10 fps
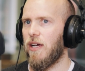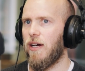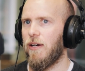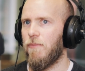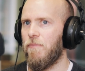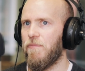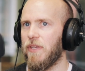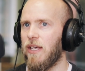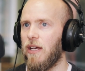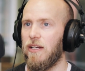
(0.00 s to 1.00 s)
Um,
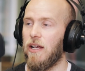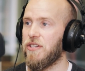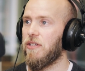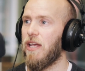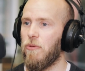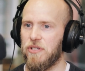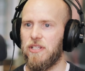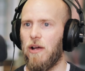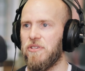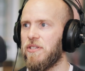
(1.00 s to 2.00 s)
and yeah, so that was
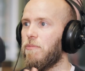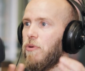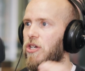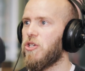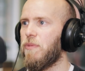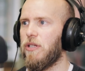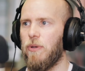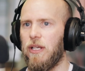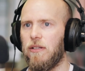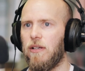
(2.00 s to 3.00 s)
that was the bridge
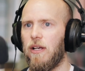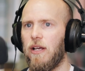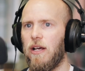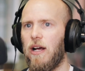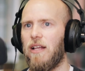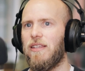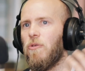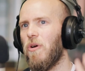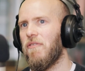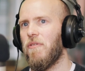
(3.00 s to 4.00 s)
between. Uh, I
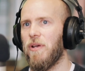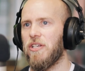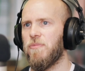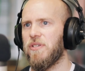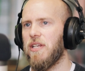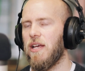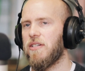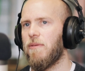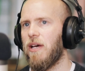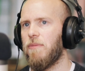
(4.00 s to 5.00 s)
think one of the biggest
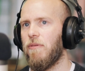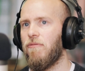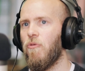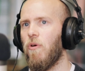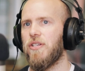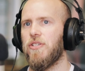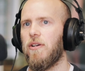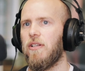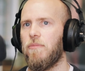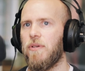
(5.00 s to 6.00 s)
mistakes I made before I
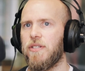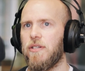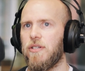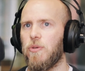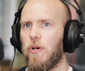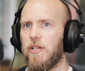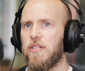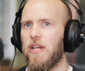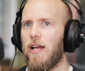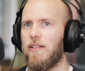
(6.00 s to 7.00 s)
started the business
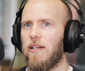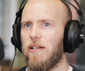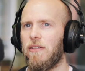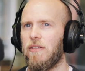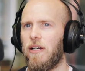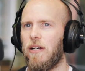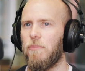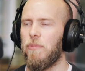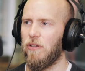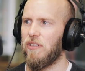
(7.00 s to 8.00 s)
was I didn't uh,
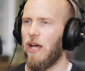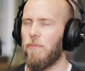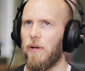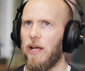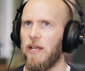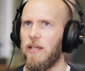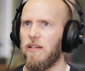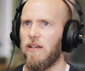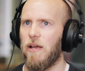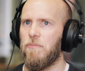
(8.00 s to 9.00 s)
build up
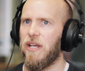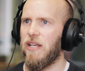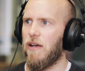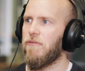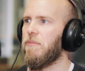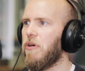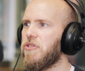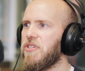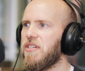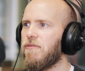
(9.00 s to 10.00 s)
a, a big enough
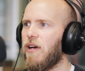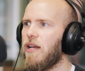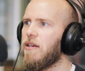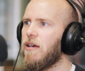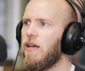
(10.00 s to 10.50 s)
emergency fund.